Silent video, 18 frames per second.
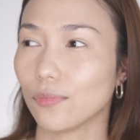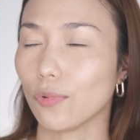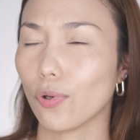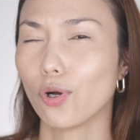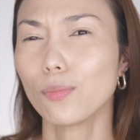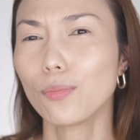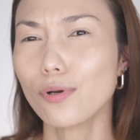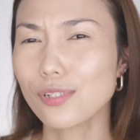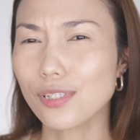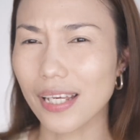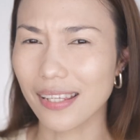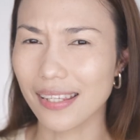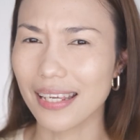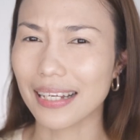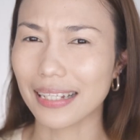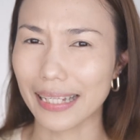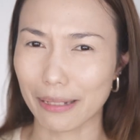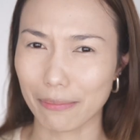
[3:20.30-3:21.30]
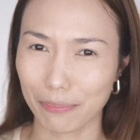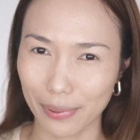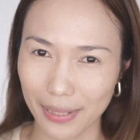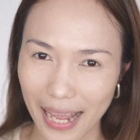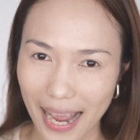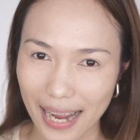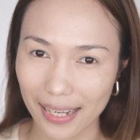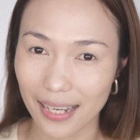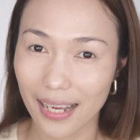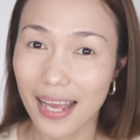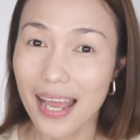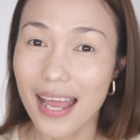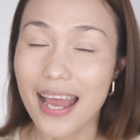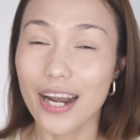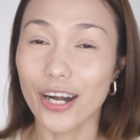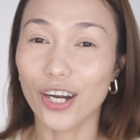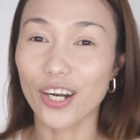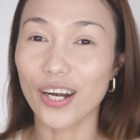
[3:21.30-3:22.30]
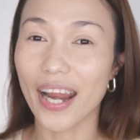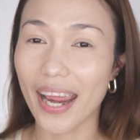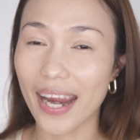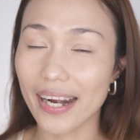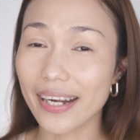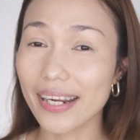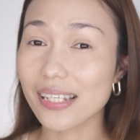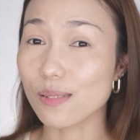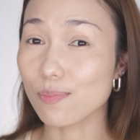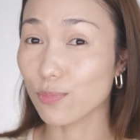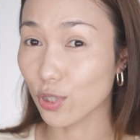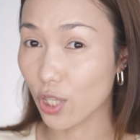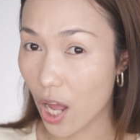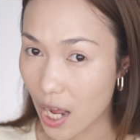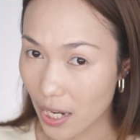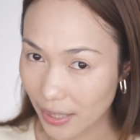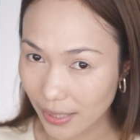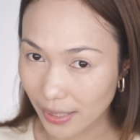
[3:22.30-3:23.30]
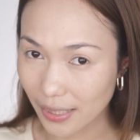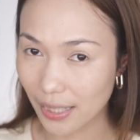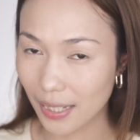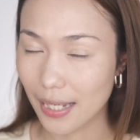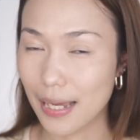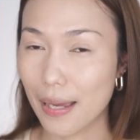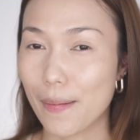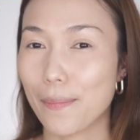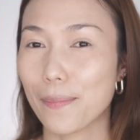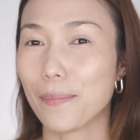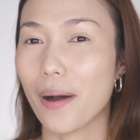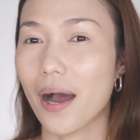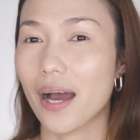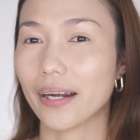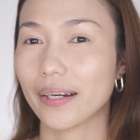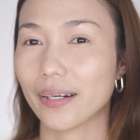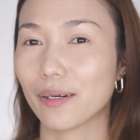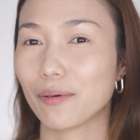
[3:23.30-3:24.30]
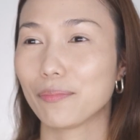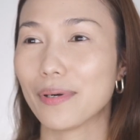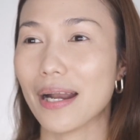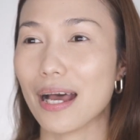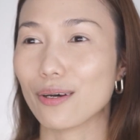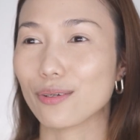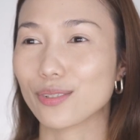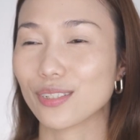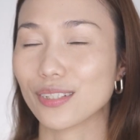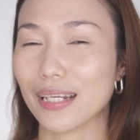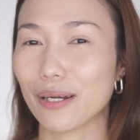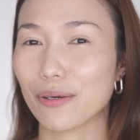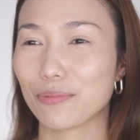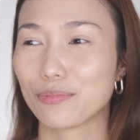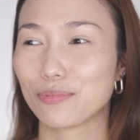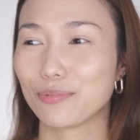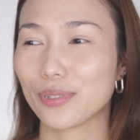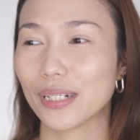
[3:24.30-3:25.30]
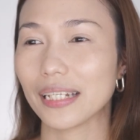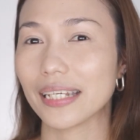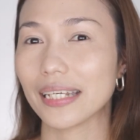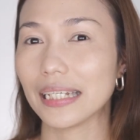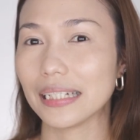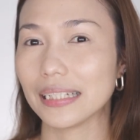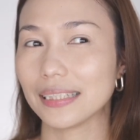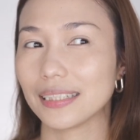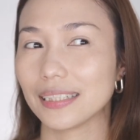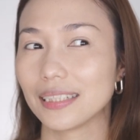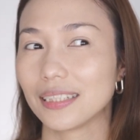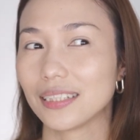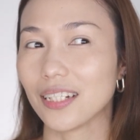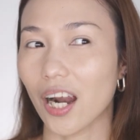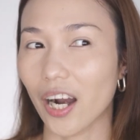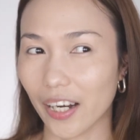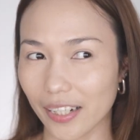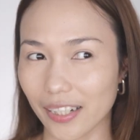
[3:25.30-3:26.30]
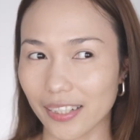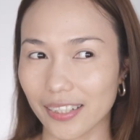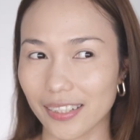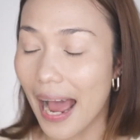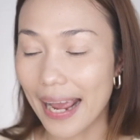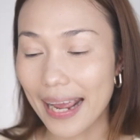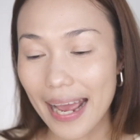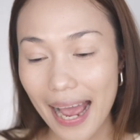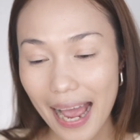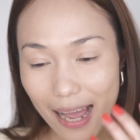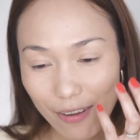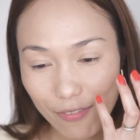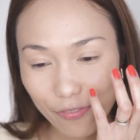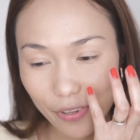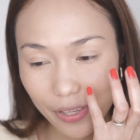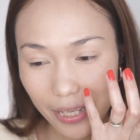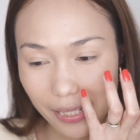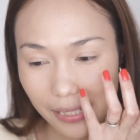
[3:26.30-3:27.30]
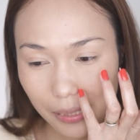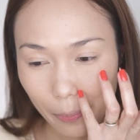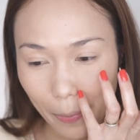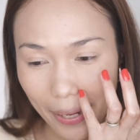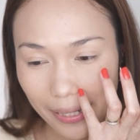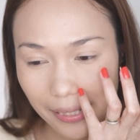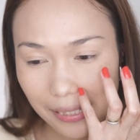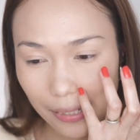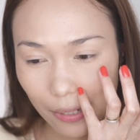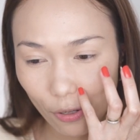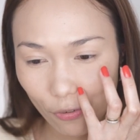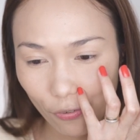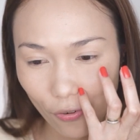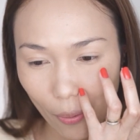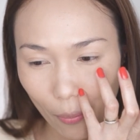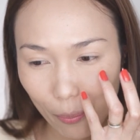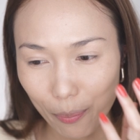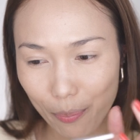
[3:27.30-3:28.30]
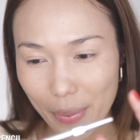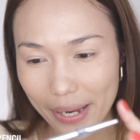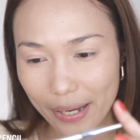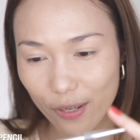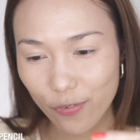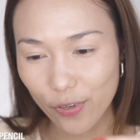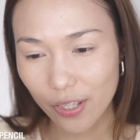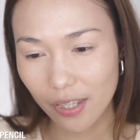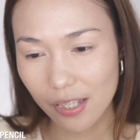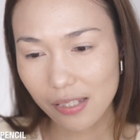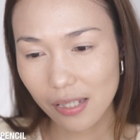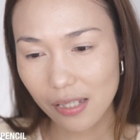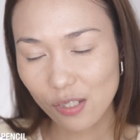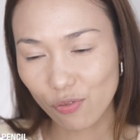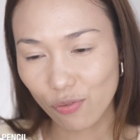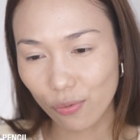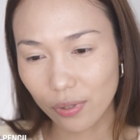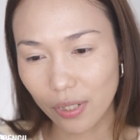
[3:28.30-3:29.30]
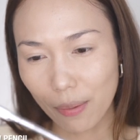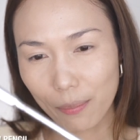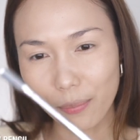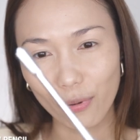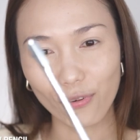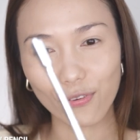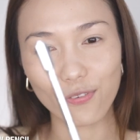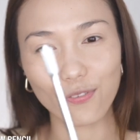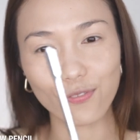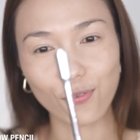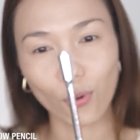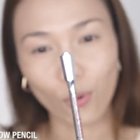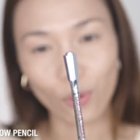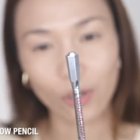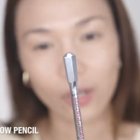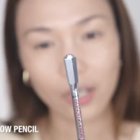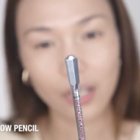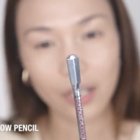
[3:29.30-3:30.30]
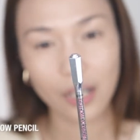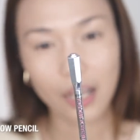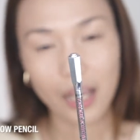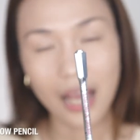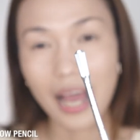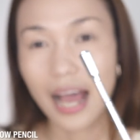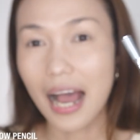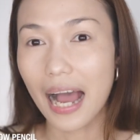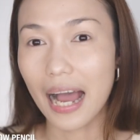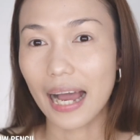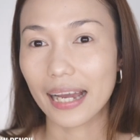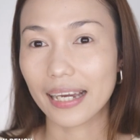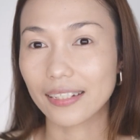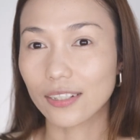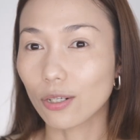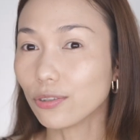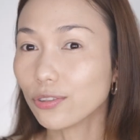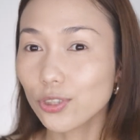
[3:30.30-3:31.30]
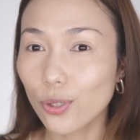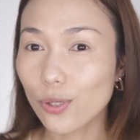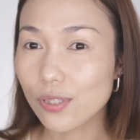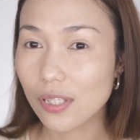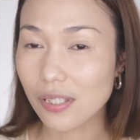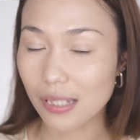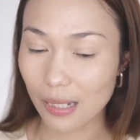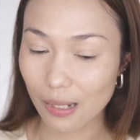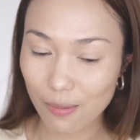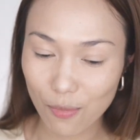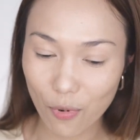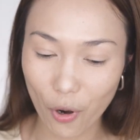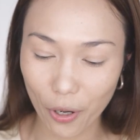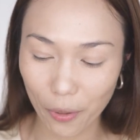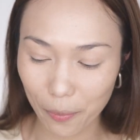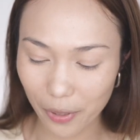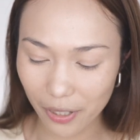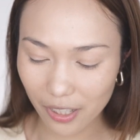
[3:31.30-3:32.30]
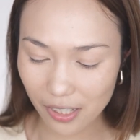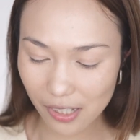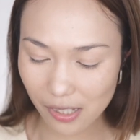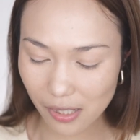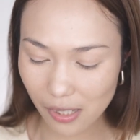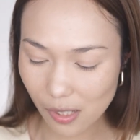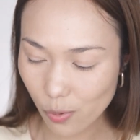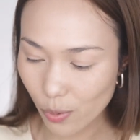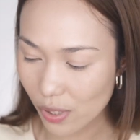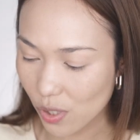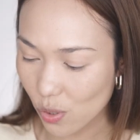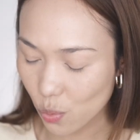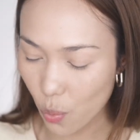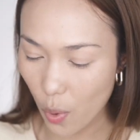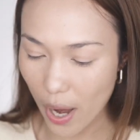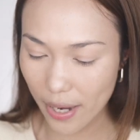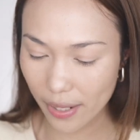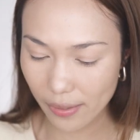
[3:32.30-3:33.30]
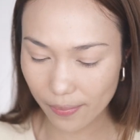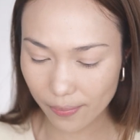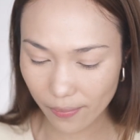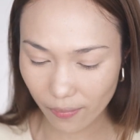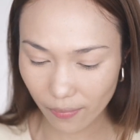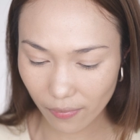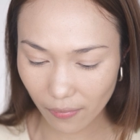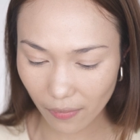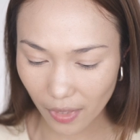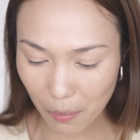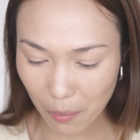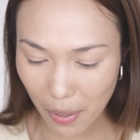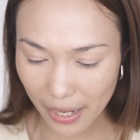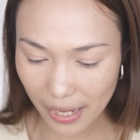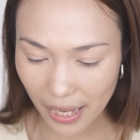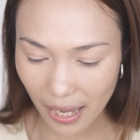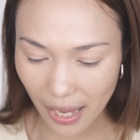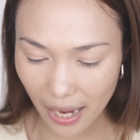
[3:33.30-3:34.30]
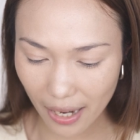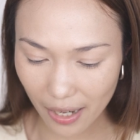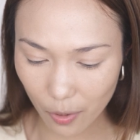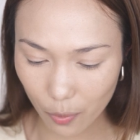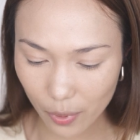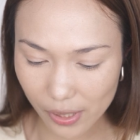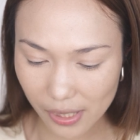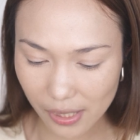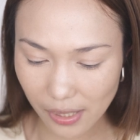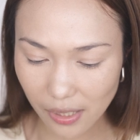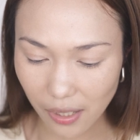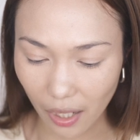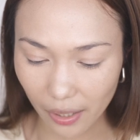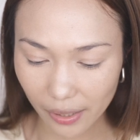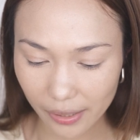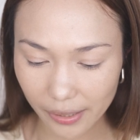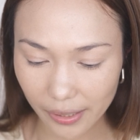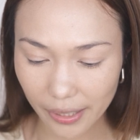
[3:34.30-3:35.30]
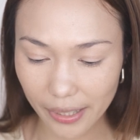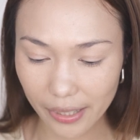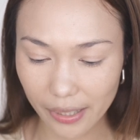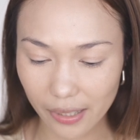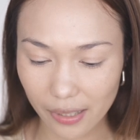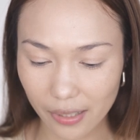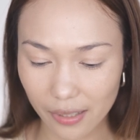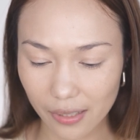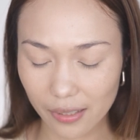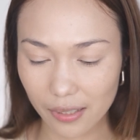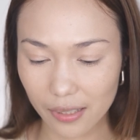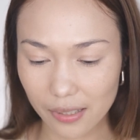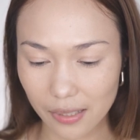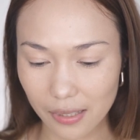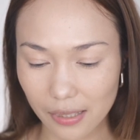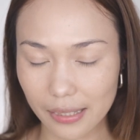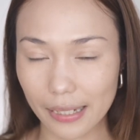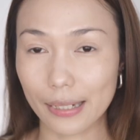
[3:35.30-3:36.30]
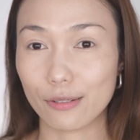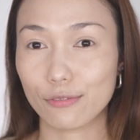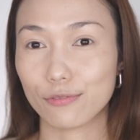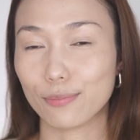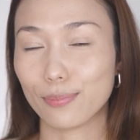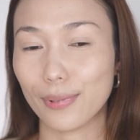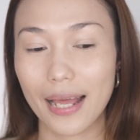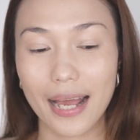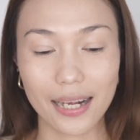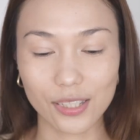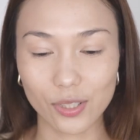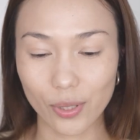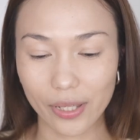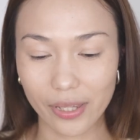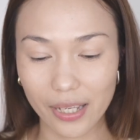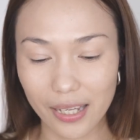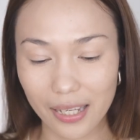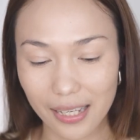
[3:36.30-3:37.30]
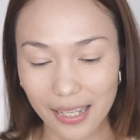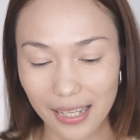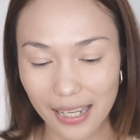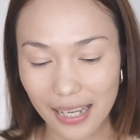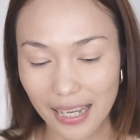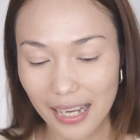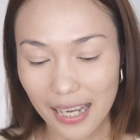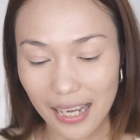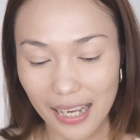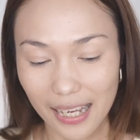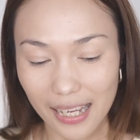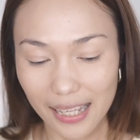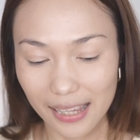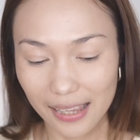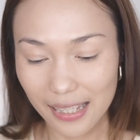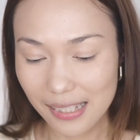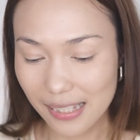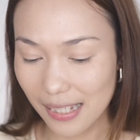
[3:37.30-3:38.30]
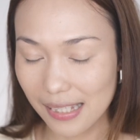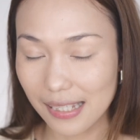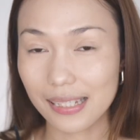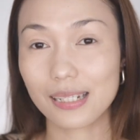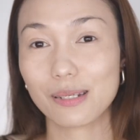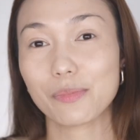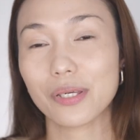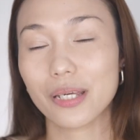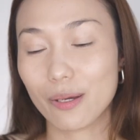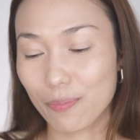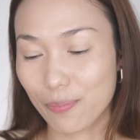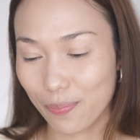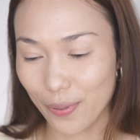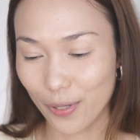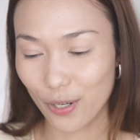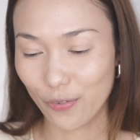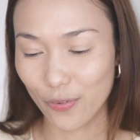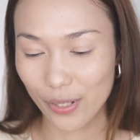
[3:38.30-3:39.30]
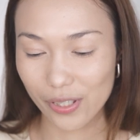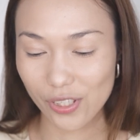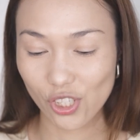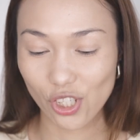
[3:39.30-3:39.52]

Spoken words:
almost, I think, like black. Her hair is blonde, but her brows are really dark. I have this pencil from Benefit. This is number 4. I don't use this anymore because this was when my hair was darker. This is kind of black, so I think this is gonna be a perfect